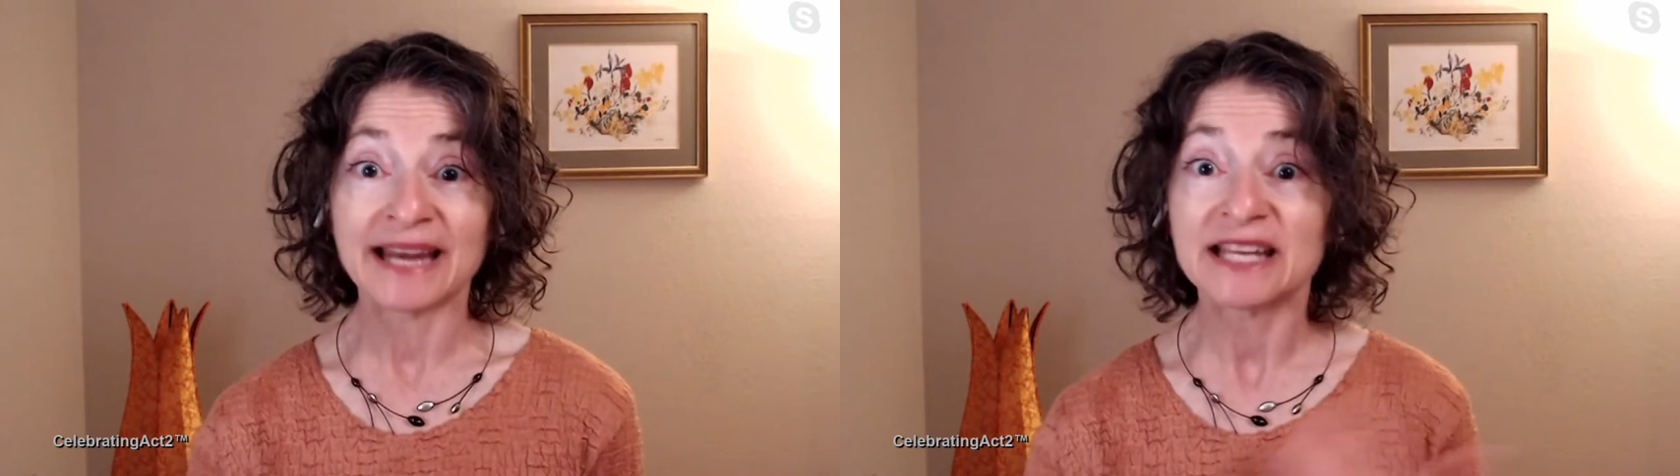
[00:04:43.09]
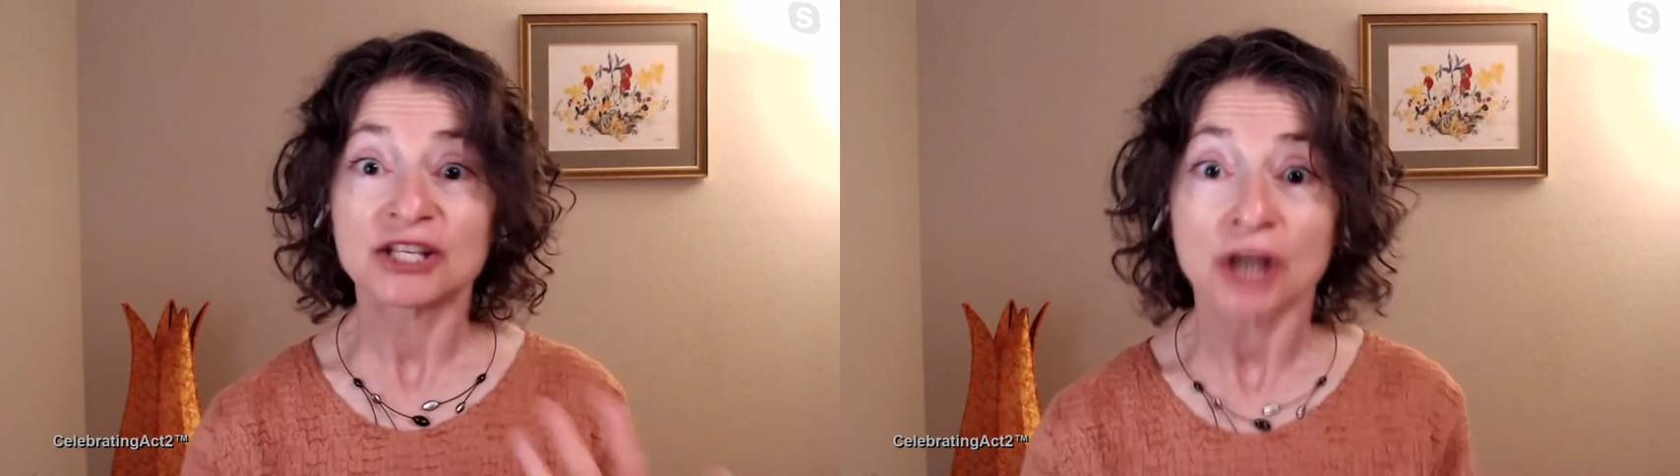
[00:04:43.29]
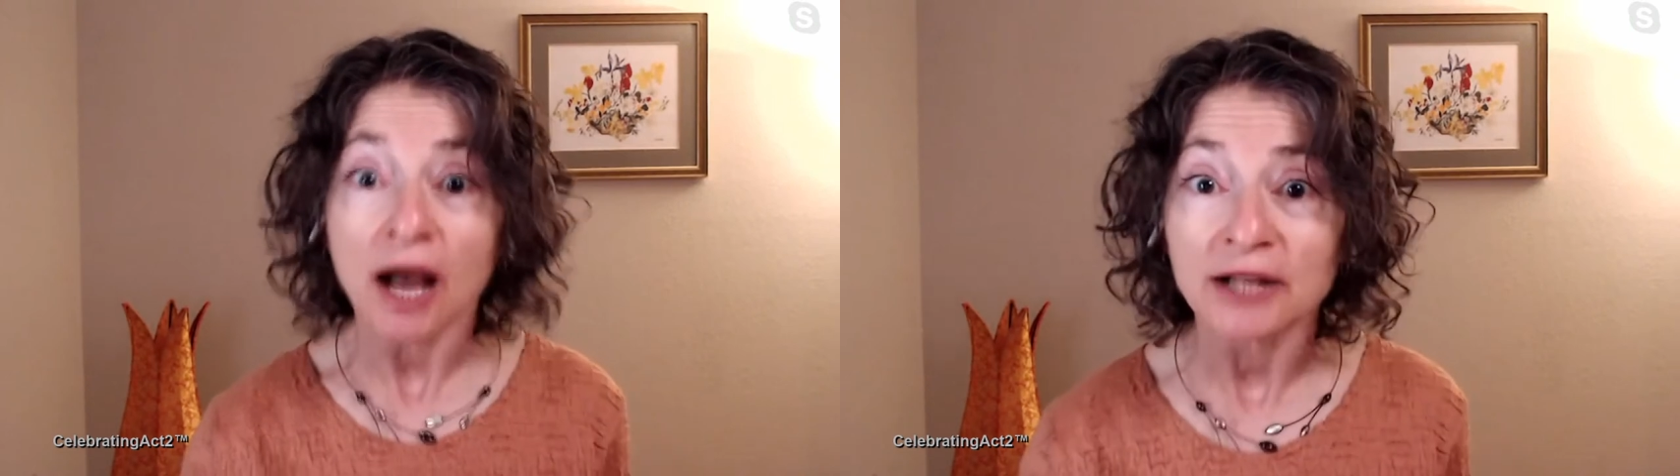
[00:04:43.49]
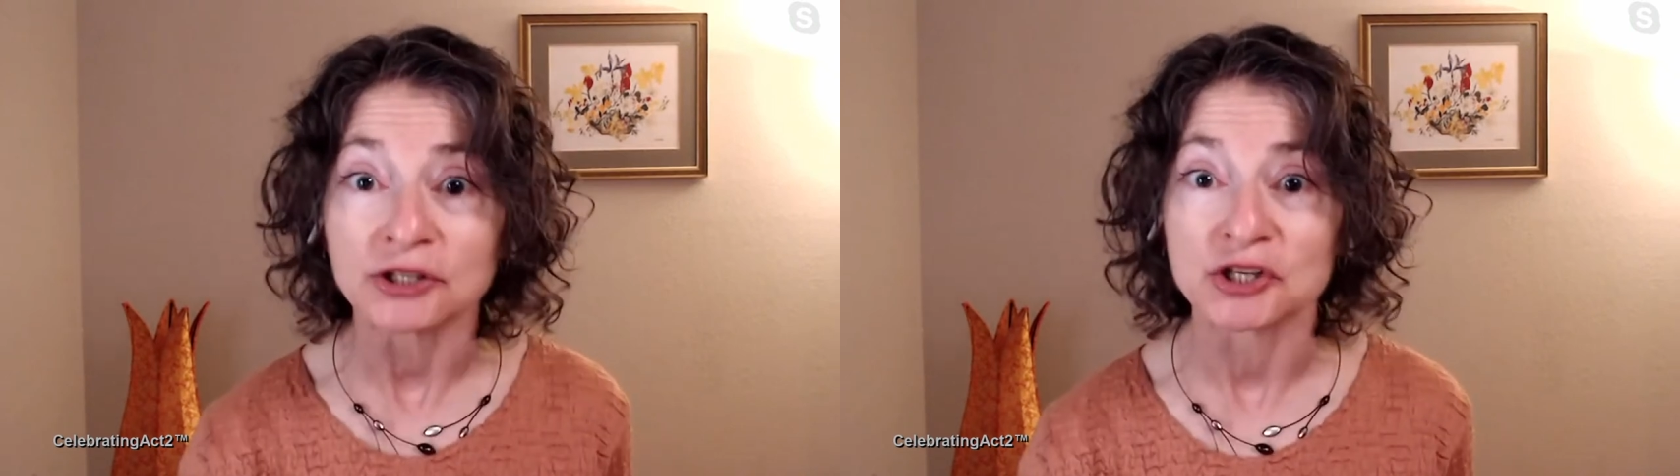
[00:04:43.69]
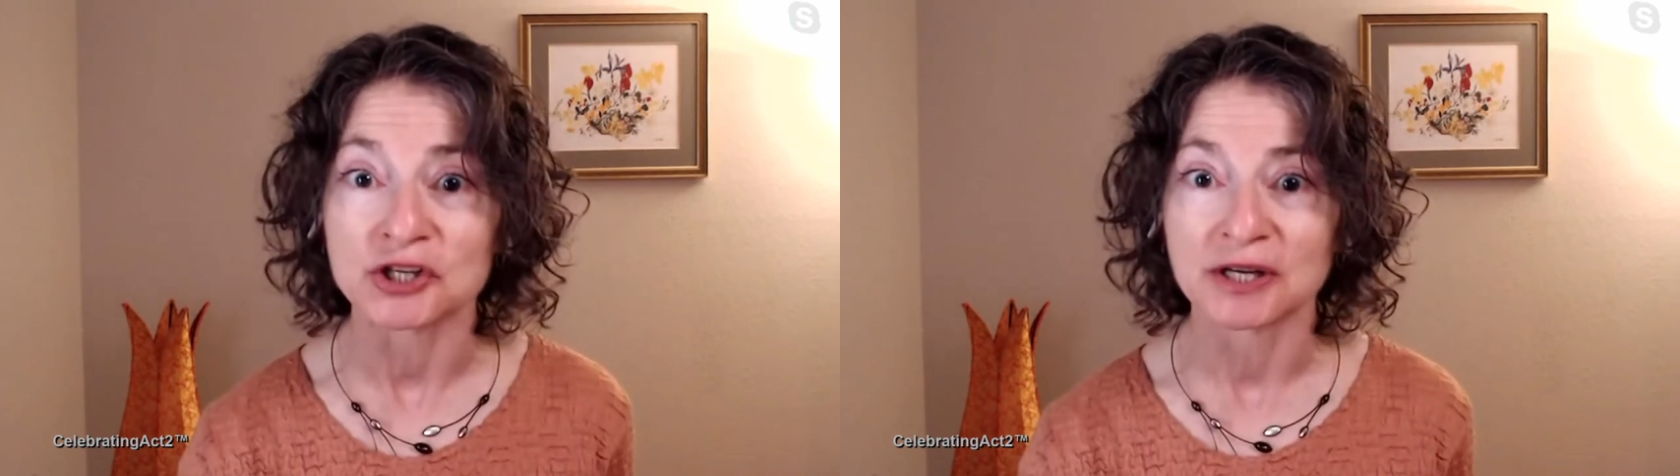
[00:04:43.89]
any
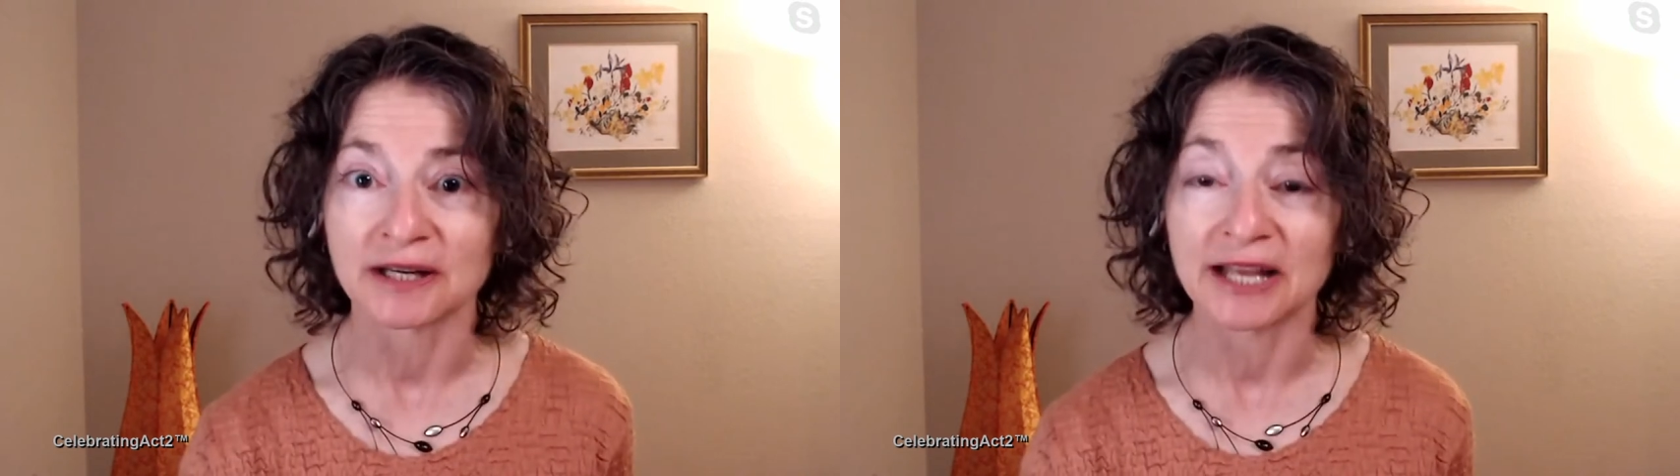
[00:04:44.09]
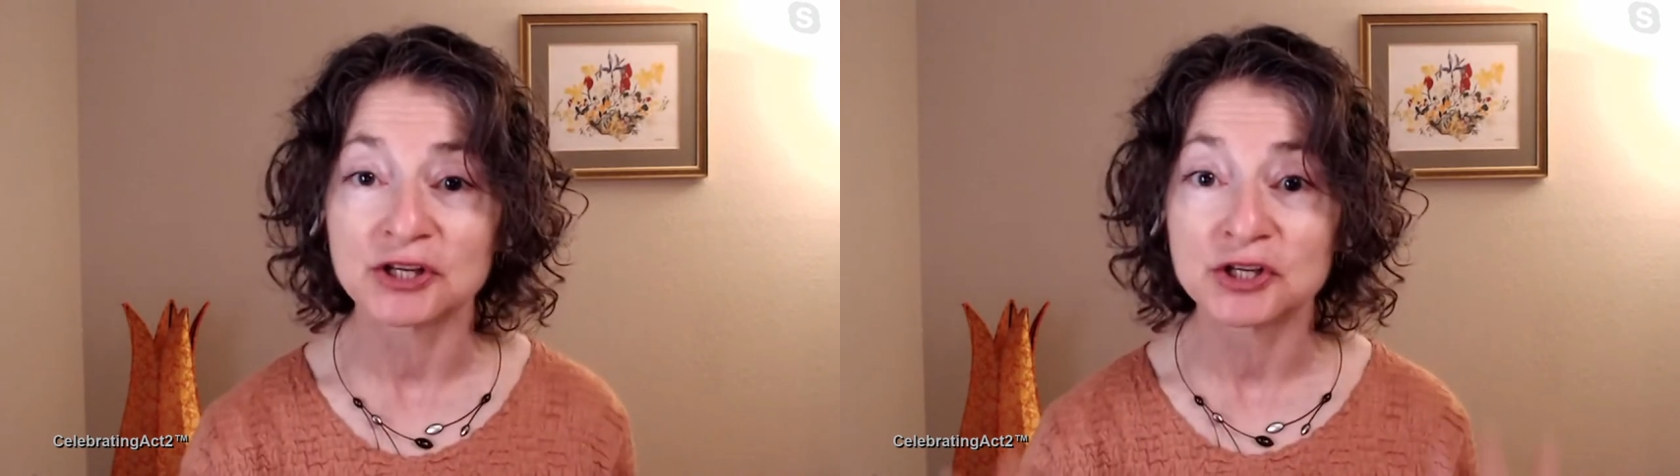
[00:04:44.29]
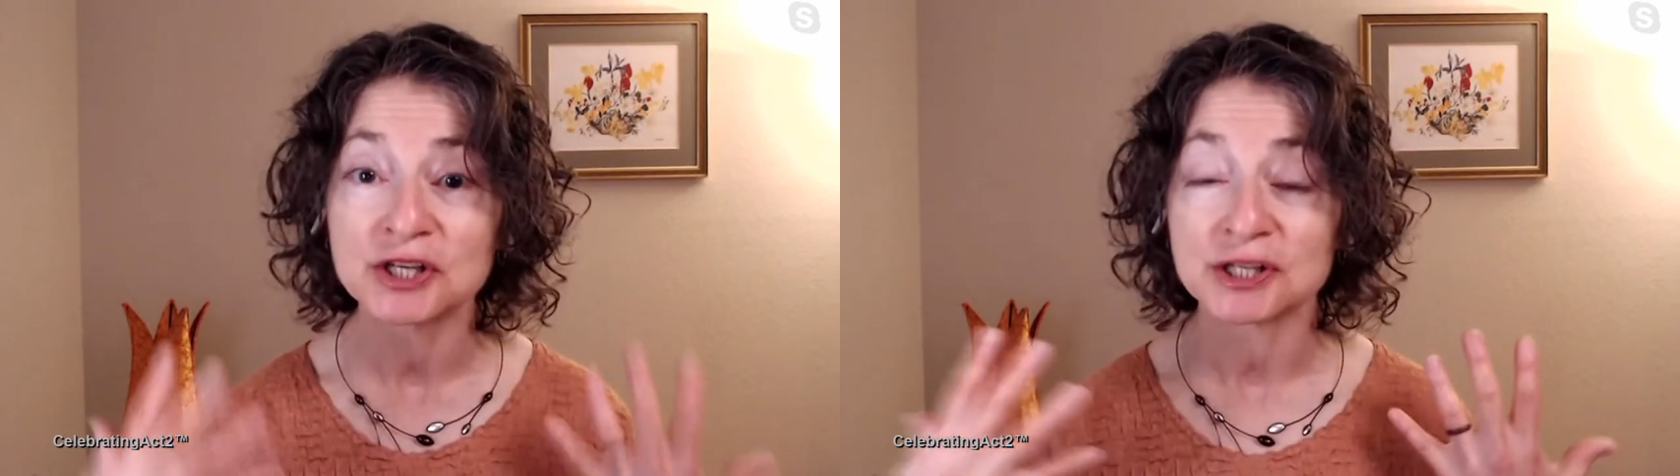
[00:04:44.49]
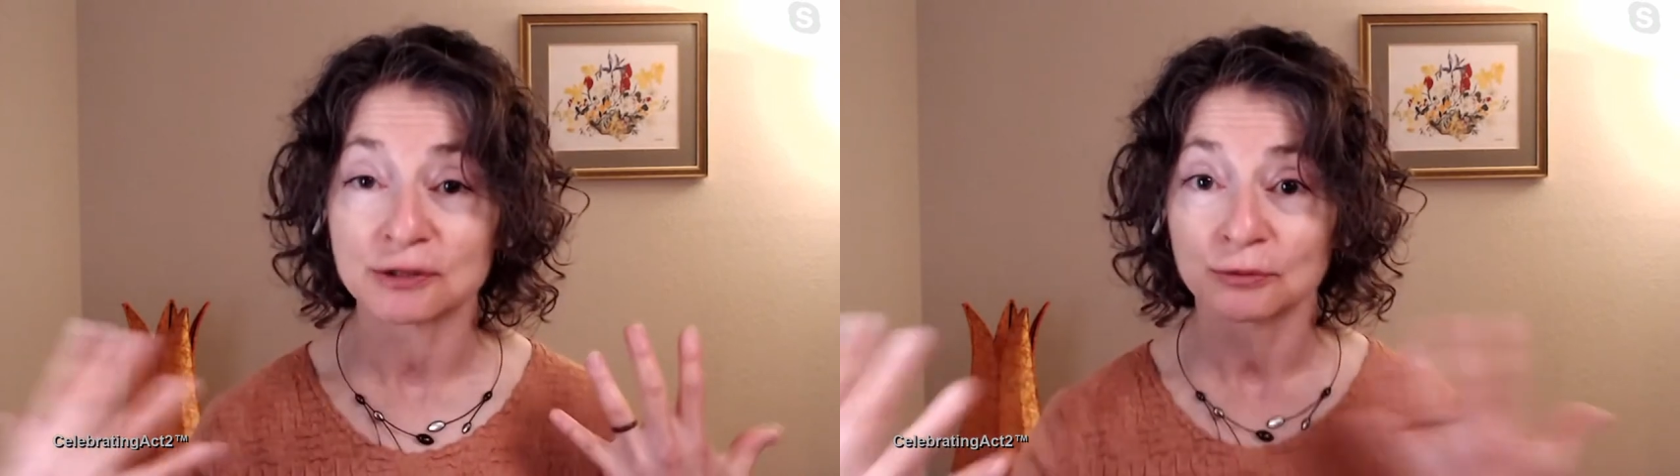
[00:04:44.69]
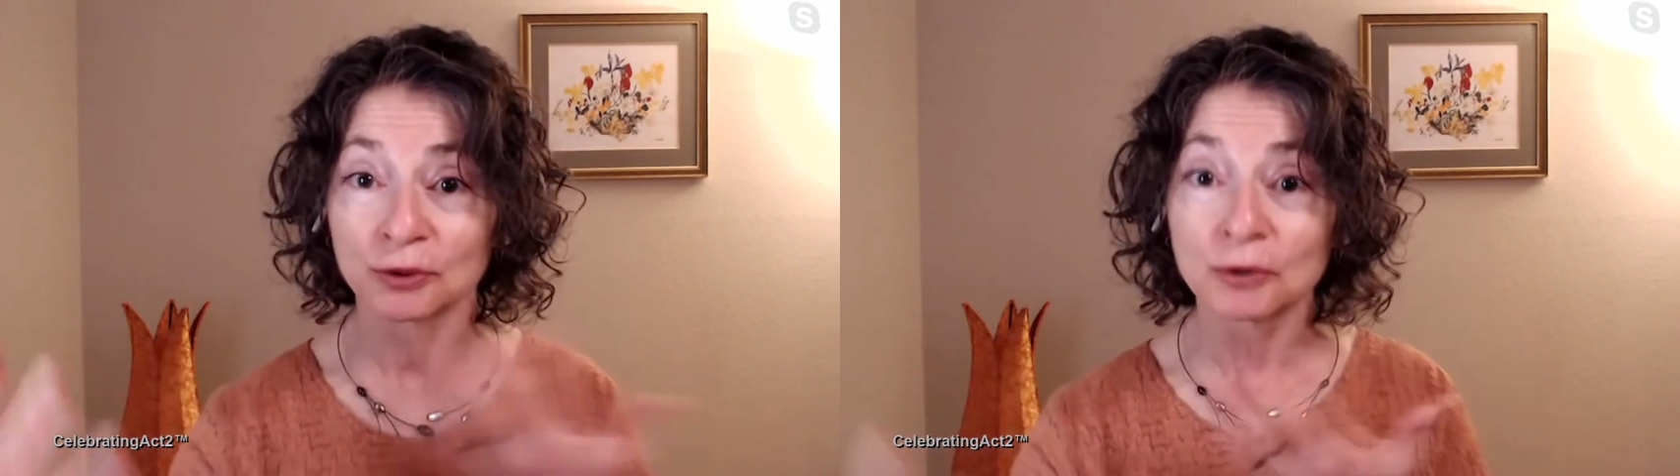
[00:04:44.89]
touch like just
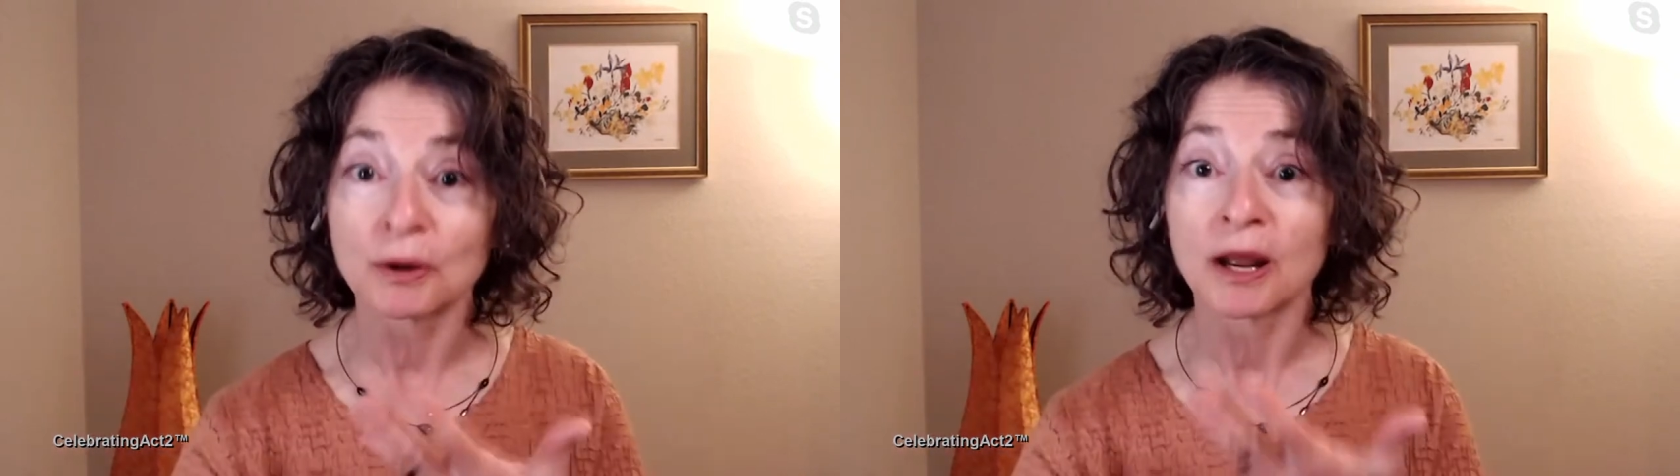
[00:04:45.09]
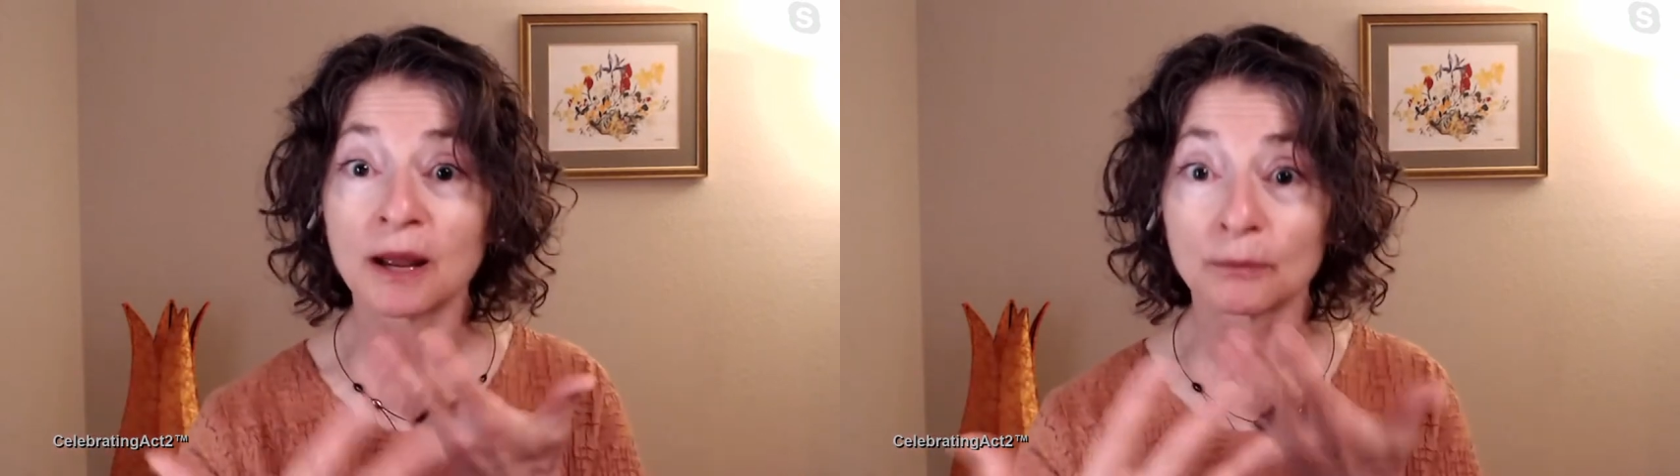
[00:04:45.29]
through